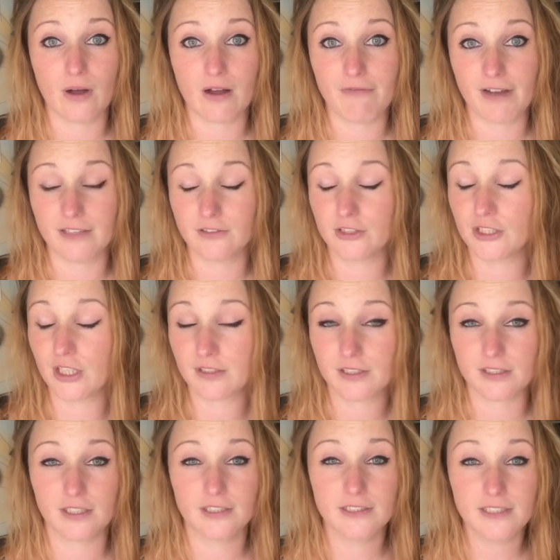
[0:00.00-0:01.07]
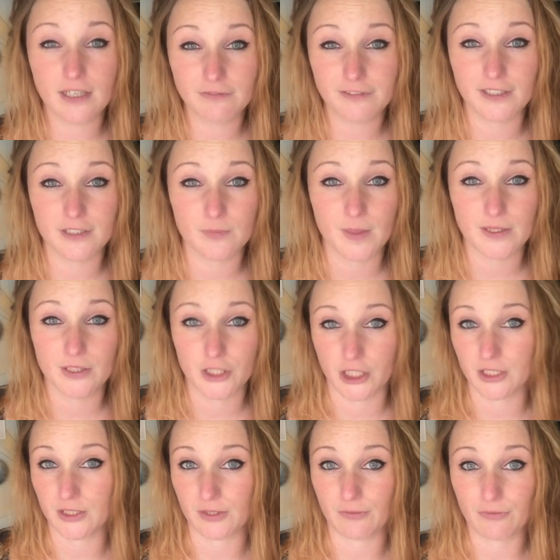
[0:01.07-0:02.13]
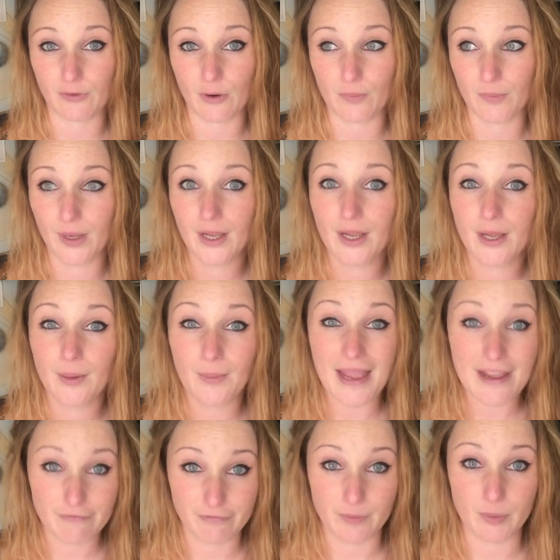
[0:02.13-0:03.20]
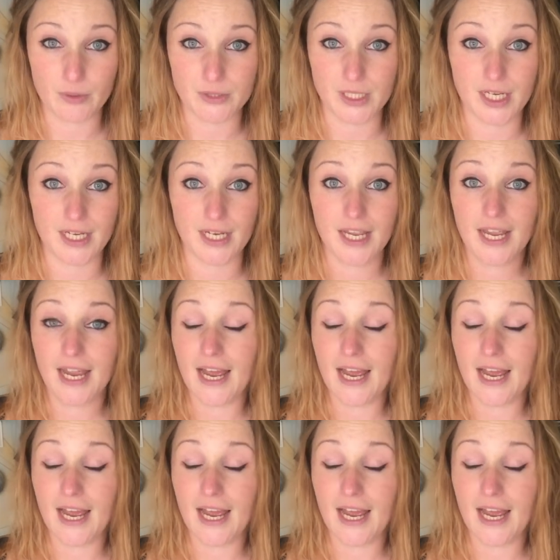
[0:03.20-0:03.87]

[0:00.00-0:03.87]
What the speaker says: I've had just the loveliest messages from everybody,